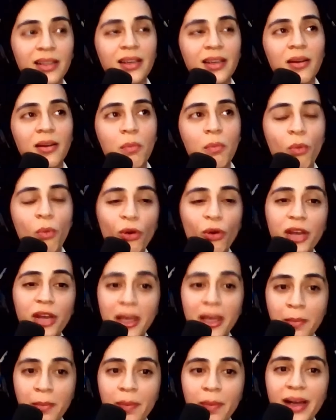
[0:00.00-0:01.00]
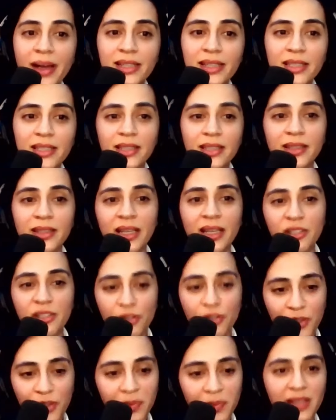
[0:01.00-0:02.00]
more impact than
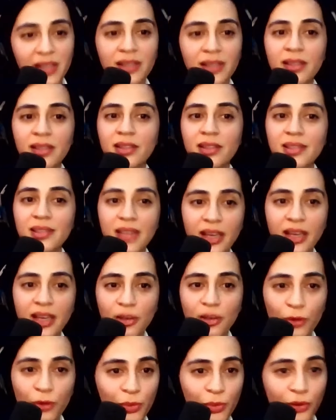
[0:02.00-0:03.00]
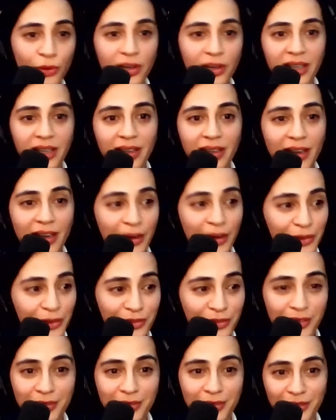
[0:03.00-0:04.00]
just me saying, good morning, how are
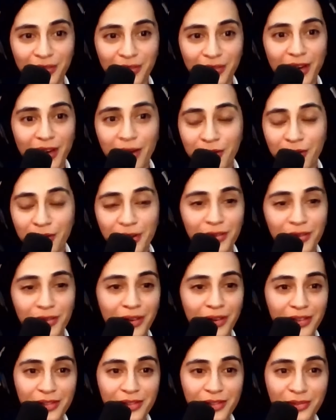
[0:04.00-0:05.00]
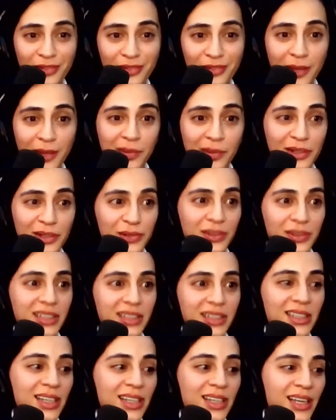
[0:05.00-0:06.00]
you? How is your family
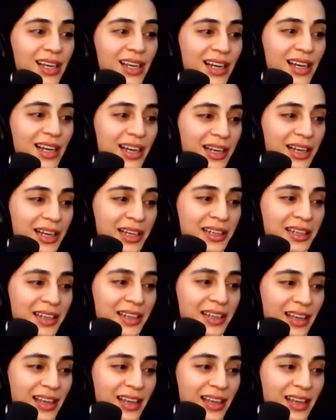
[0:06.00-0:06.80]
doing? And